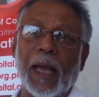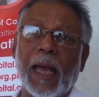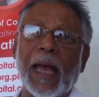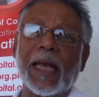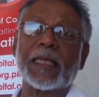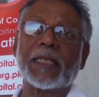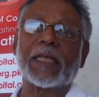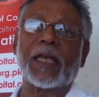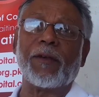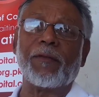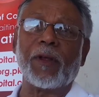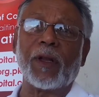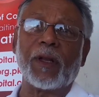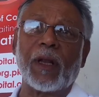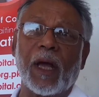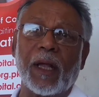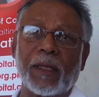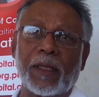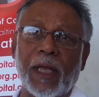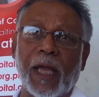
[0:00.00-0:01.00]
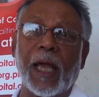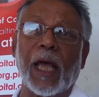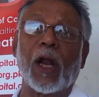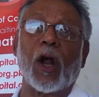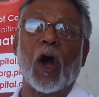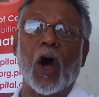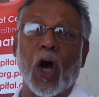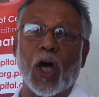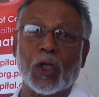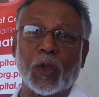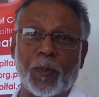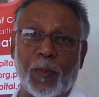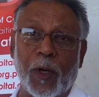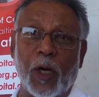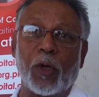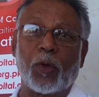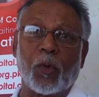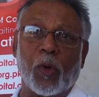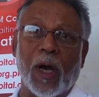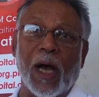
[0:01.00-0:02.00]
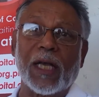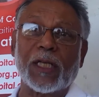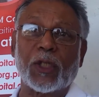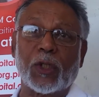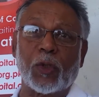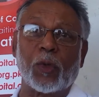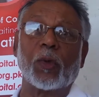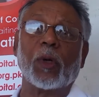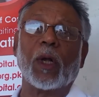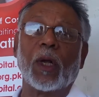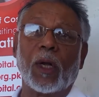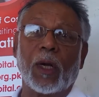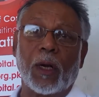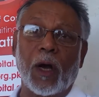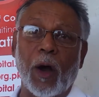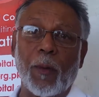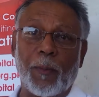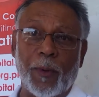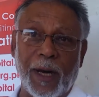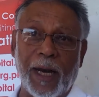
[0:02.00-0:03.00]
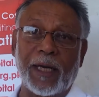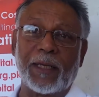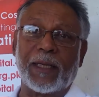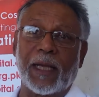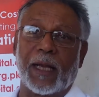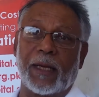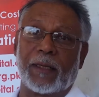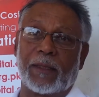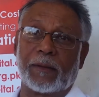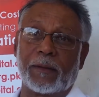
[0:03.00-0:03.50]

has given their hospital to us to operate them.